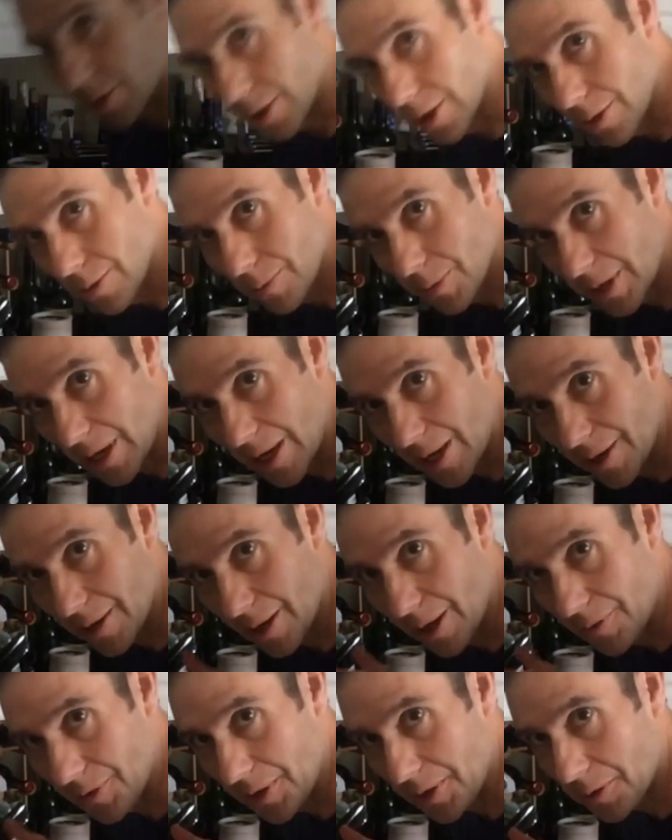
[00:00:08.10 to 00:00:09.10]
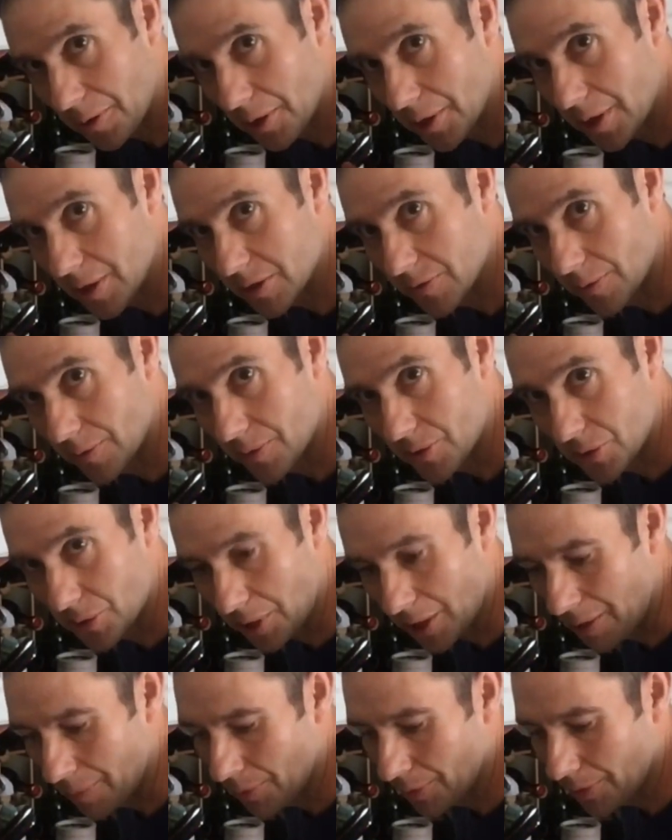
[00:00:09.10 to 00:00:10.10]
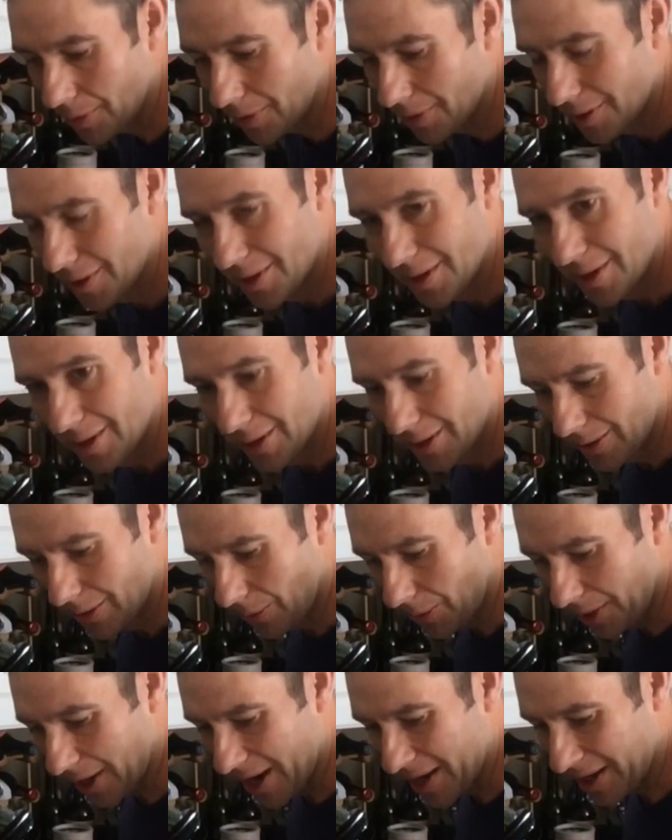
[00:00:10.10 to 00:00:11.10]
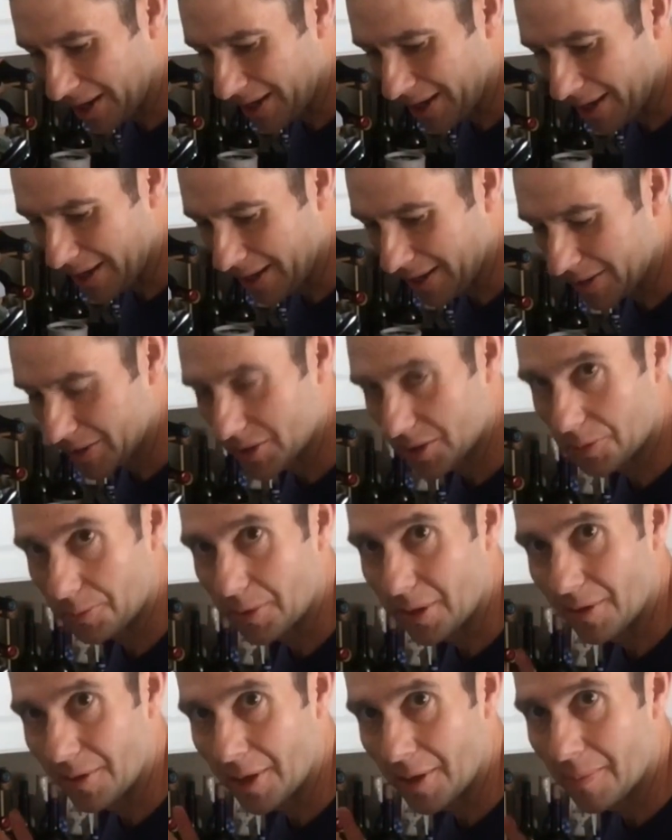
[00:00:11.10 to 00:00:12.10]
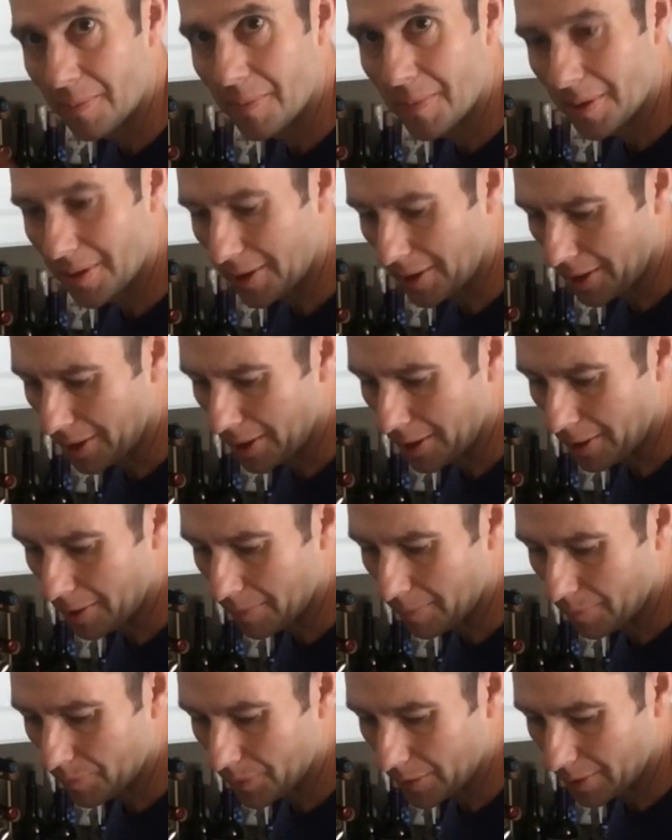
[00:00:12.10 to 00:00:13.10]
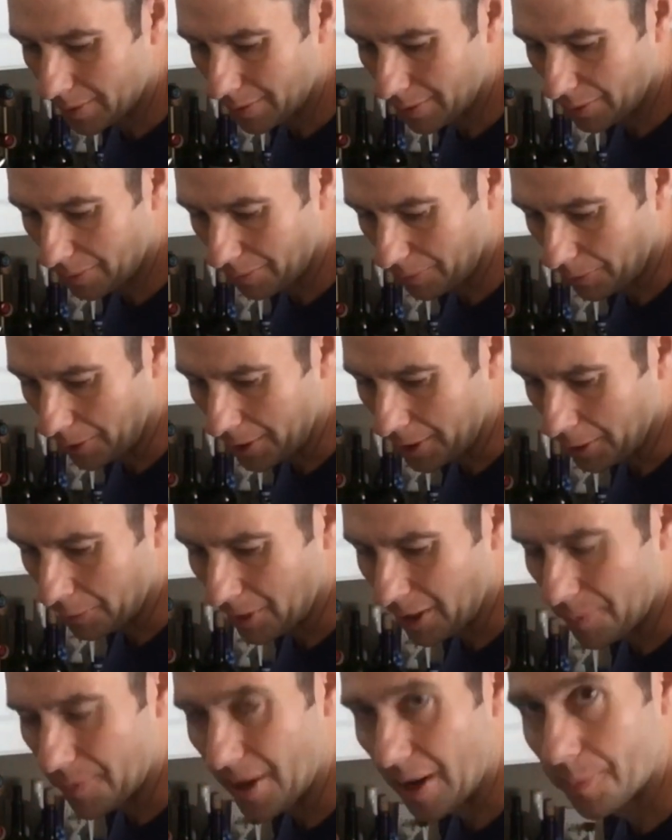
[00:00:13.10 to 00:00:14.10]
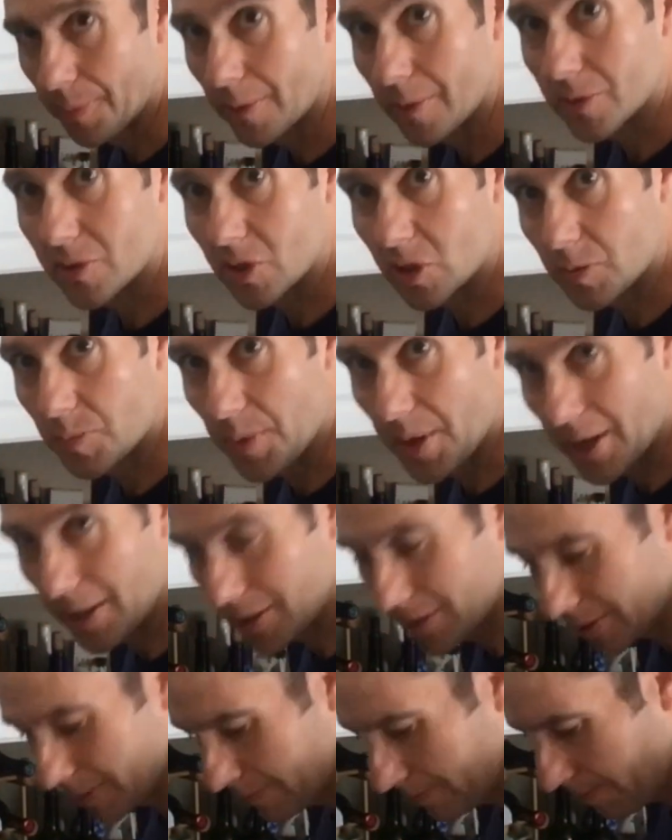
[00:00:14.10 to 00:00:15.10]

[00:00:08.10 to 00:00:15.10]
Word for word: So we got all the ingredients for the scramble. Organic eggs, three of them. Um, green and red peppers the spinach.